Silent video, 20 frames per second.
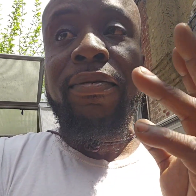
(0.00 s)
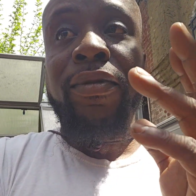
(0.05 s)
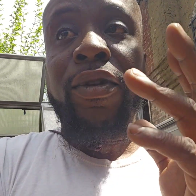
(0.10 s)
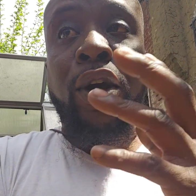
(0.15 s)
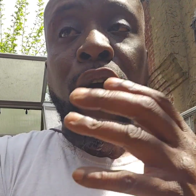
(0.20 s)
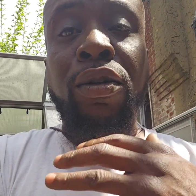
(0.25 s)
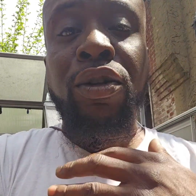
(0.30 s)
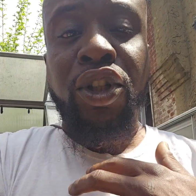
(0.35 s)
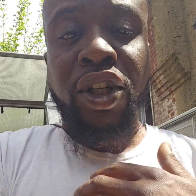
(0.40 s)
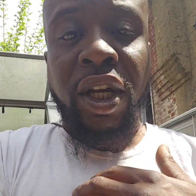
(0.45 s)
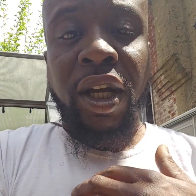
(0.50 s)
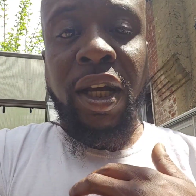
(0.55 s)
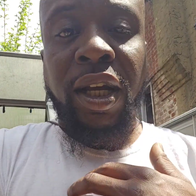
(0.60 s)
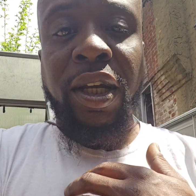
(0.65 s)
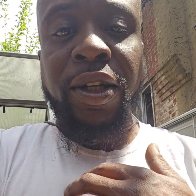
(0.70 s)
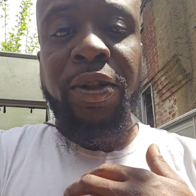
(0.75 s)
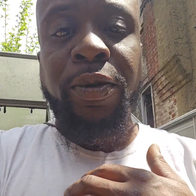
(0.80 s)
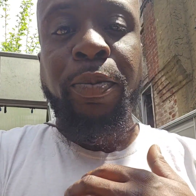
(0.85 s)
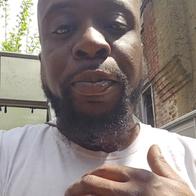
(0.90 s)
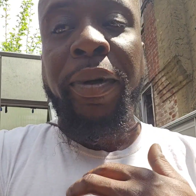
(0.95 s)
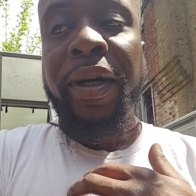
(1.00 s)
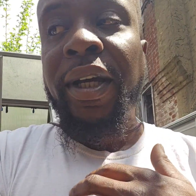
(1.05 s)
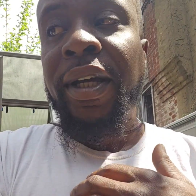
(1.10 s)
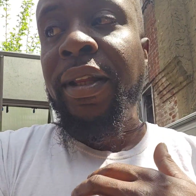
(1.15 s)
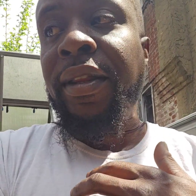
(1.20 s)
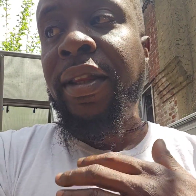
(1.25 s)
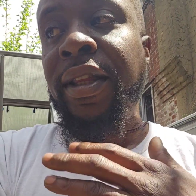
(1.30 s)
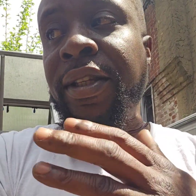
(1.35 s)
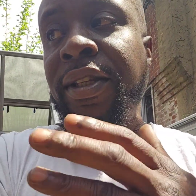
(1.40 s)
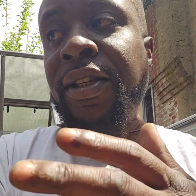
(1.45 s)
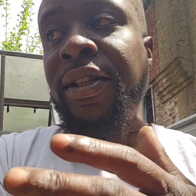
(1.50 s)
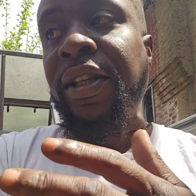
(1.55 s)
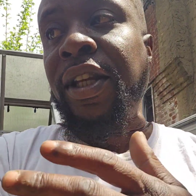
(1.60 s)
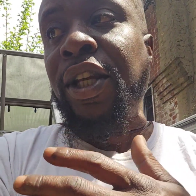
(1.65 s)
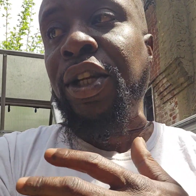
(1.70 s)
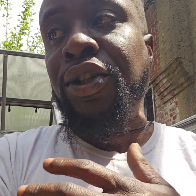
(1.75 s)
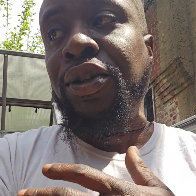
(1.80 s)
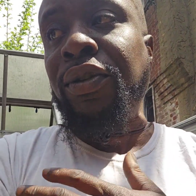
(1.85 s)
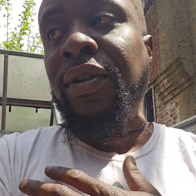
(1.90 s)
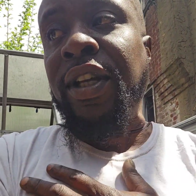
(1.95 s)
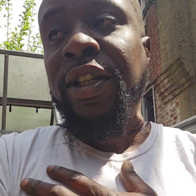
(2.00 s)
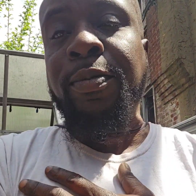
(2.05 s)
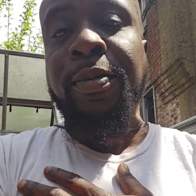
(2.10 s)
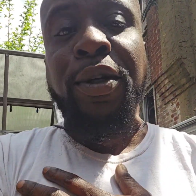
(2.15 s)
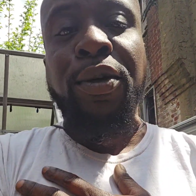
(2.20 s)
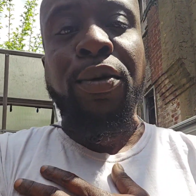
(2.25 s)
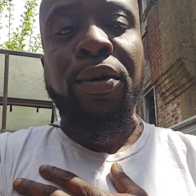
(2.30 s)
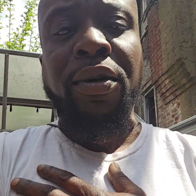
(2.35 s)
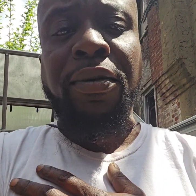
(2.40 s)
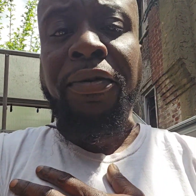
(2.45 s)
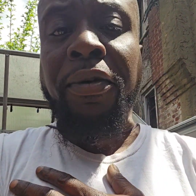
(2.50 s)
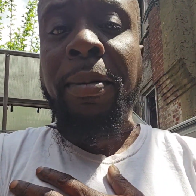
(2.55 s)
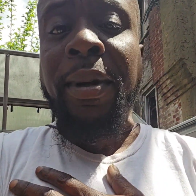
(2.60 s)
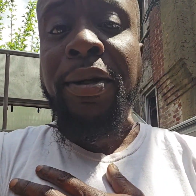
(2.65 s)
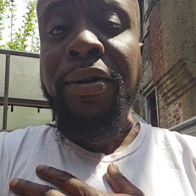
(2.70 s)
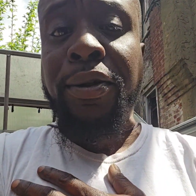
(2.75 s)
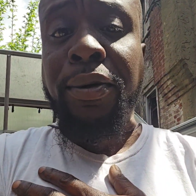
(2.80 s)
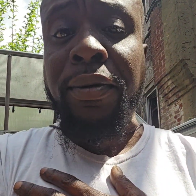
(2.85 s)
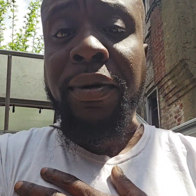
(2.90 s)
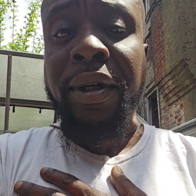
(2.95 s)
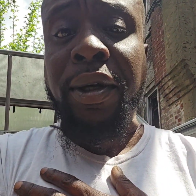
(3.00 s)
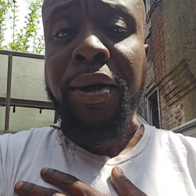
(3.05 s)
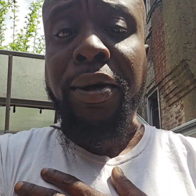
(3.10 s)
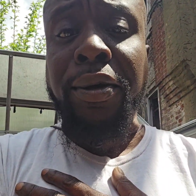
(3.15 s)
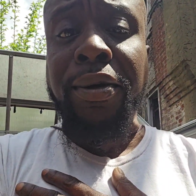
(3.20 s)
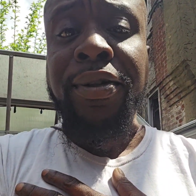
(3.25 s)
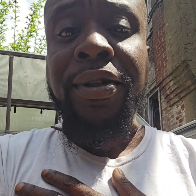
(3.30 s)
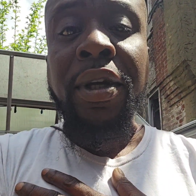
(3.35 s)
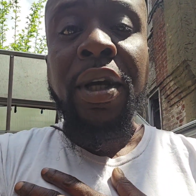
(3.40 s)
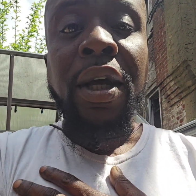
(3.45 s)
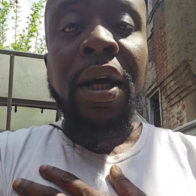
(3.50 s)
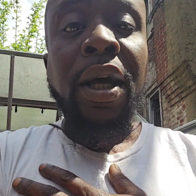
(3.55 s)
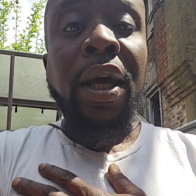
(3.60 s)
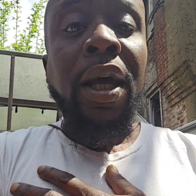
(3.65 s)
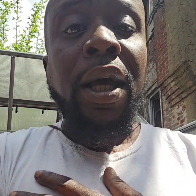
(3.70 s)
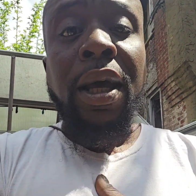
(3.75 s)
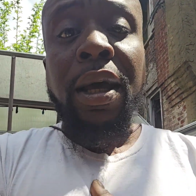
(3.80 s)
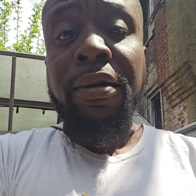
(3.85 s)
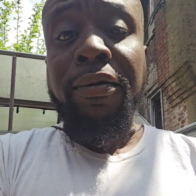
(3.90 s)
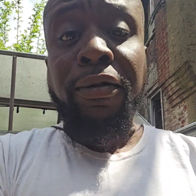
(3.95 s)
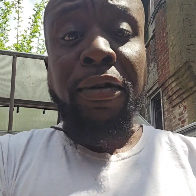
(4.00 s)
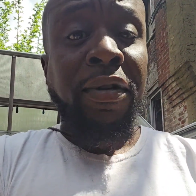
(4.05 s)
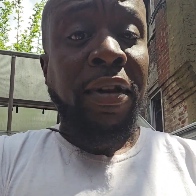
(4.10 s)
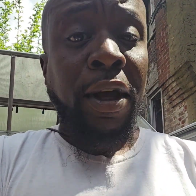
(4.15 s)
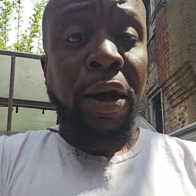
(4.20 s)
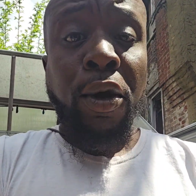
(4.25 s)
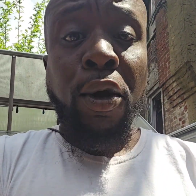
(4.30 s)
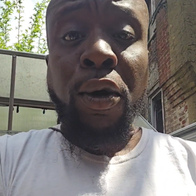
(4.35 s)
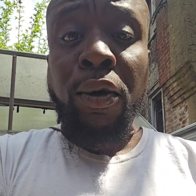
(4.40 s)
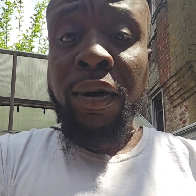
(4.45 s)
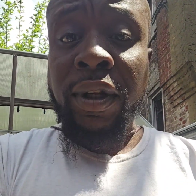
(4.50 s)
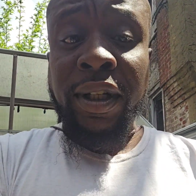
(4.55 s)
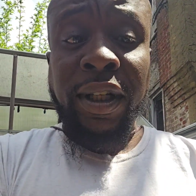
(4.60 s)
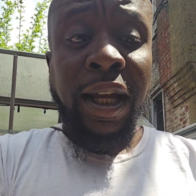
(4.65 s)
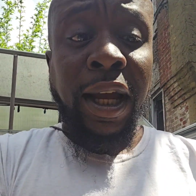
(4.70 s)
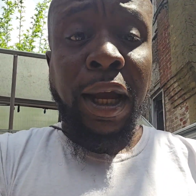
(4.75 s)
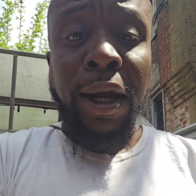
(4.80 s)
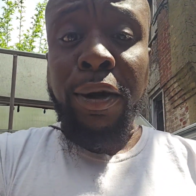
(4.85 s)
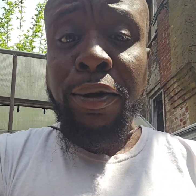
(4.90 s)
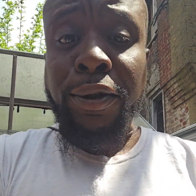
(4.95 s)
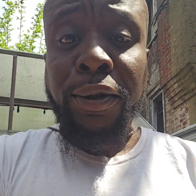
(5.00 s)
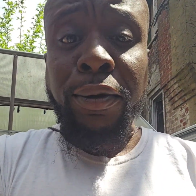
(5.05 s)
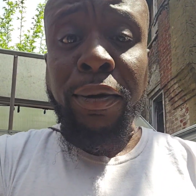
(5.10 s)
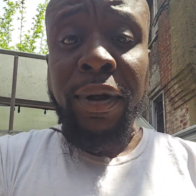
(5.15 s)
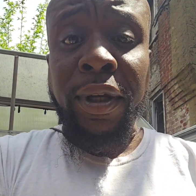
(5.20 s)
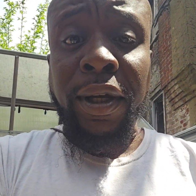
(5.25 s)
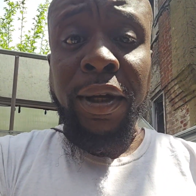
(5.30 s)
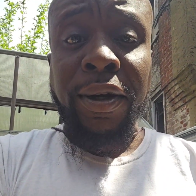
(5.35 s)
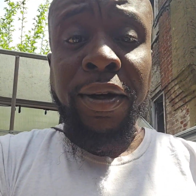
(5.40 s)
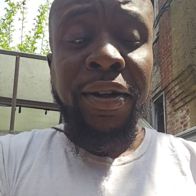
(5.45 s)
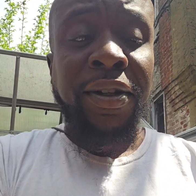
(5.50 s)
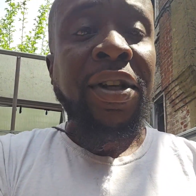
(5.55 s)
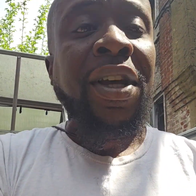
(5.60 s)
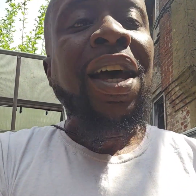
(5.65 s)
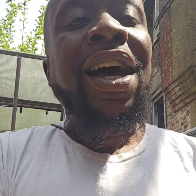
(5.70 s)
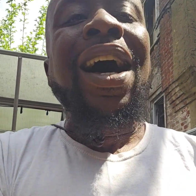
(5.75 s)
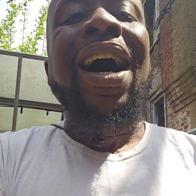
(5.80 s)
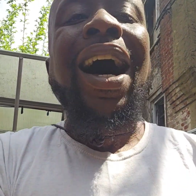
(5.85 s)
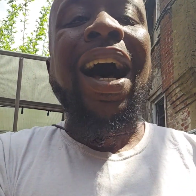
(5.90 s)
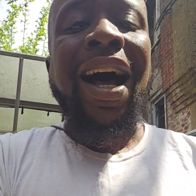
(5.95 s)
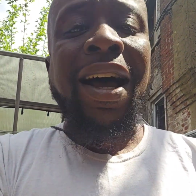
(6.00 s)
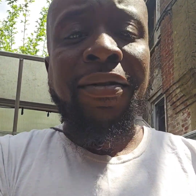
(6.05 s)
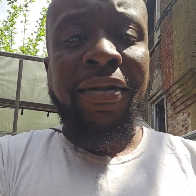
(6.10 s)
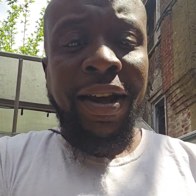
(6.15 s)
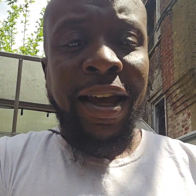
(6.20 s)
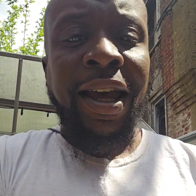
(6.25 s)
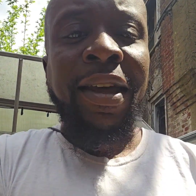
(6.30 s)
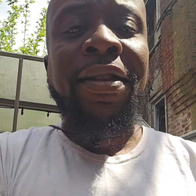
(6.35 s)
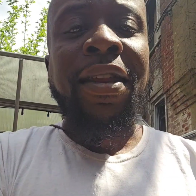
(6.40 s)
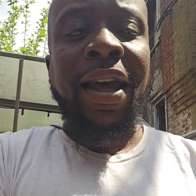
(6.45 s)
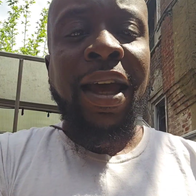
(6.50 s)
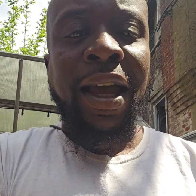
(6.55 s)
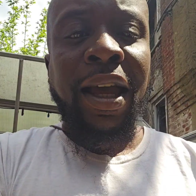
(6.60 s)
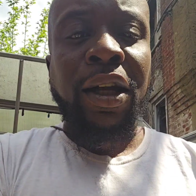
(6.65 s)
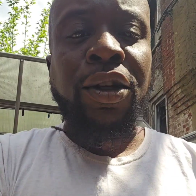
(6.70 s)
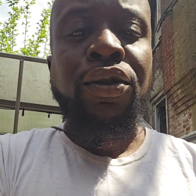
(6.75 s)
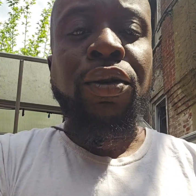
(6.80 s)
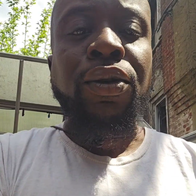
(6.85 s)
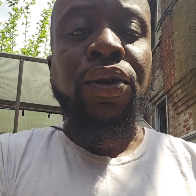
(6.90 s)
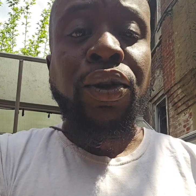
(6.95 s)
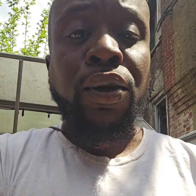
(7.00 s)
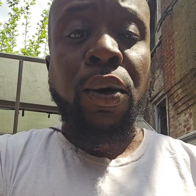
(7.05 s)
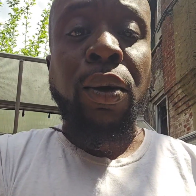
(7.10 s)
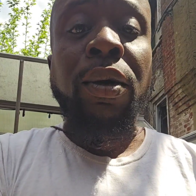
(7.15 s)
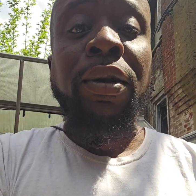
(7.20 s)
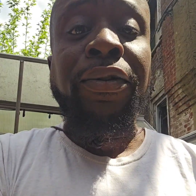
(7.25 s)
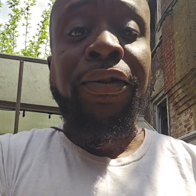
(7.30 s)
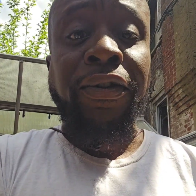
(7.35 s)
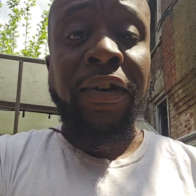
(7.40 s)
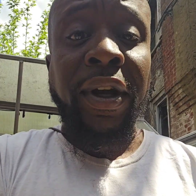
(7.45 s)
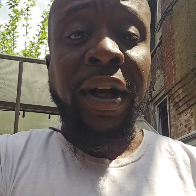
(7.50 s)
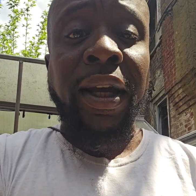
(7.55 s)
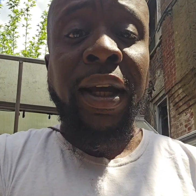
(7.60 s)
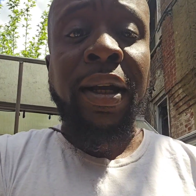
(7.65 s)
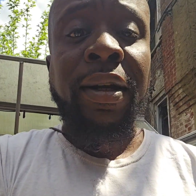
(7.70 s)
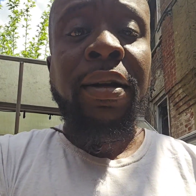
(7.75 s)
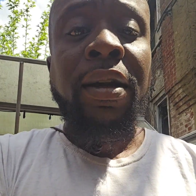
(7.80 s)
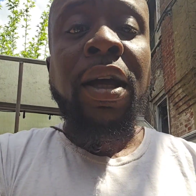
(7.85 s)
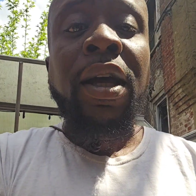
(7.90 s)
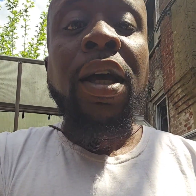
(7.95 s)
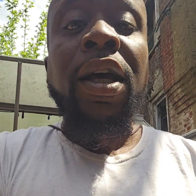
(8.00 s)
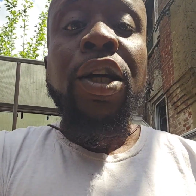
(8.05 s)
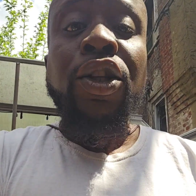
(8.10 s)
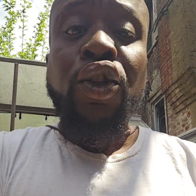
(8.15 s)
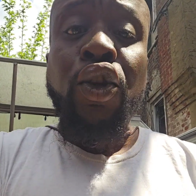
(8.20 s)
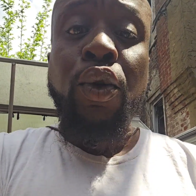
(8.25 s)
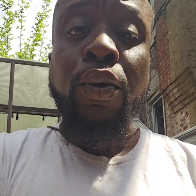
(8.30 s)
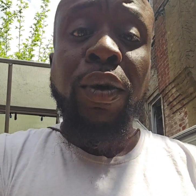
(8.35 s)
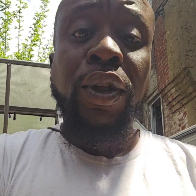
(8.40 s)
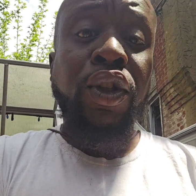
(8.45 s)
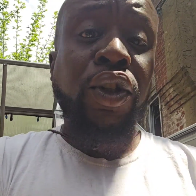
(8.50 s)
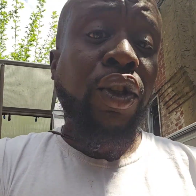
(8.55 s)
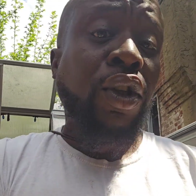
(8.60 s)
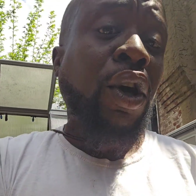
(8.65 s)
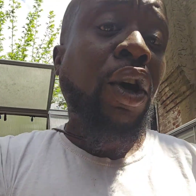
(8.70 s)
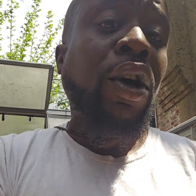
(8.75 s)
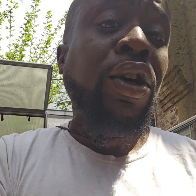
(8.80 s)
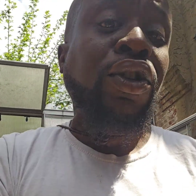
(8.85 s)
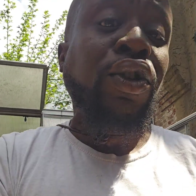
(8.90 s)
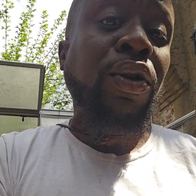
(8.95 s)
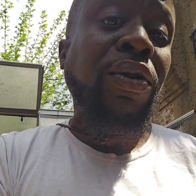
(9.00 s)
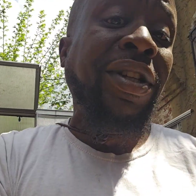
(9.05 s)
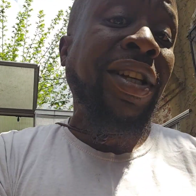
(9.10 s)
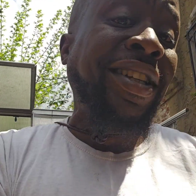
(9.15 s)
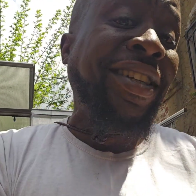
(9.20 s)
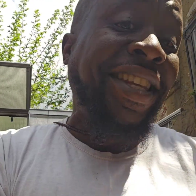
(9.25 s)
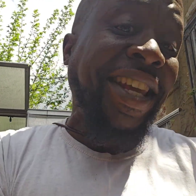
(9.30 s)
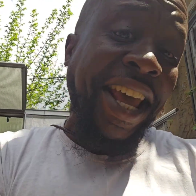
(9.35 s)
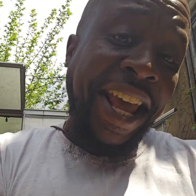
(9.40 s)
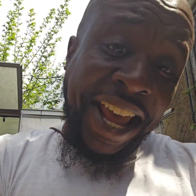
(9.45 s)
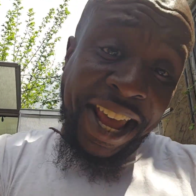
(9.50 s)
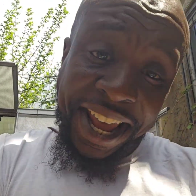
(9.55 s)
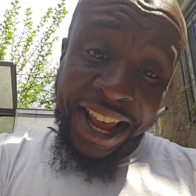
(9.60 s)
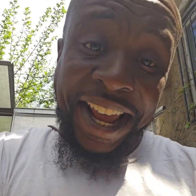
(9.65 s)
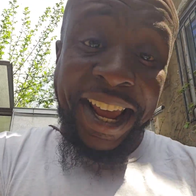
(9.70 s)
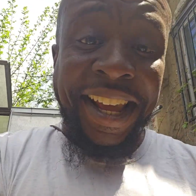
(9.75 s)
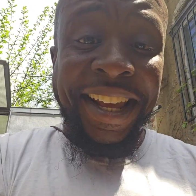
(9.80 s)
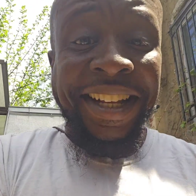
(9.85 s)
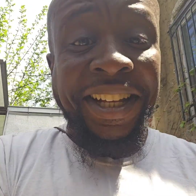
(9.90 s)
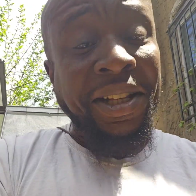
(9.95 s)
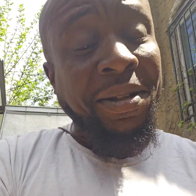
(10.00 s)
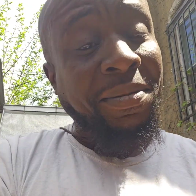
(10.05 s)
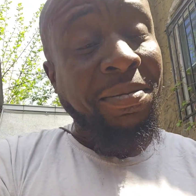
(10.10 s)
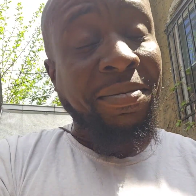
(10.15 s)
don't judge, but this is an issue that's been going on for about 2 years, and for that whole entire 2 years I've had the actual solar fan to install. So today,